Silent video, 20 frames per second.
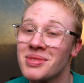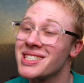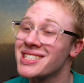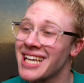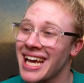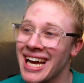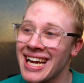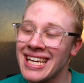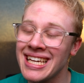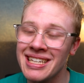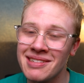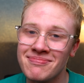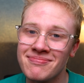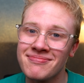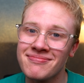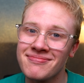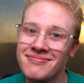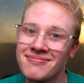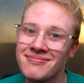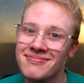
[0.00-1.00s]
But Danny,
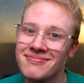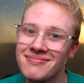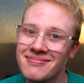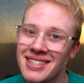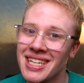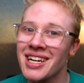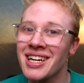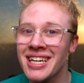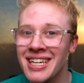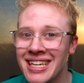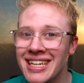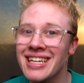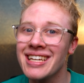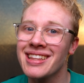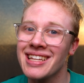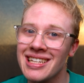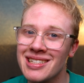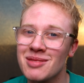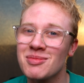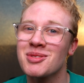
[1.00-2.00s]
you're gonna need to
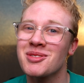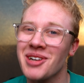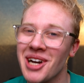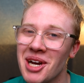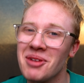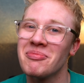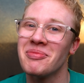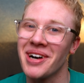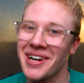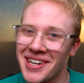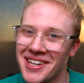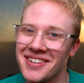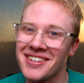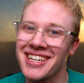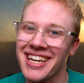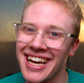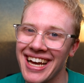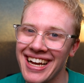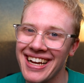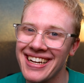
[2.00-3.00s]
hit that subscribe button,
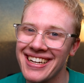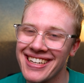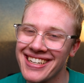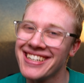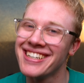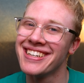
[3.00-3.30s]
okay?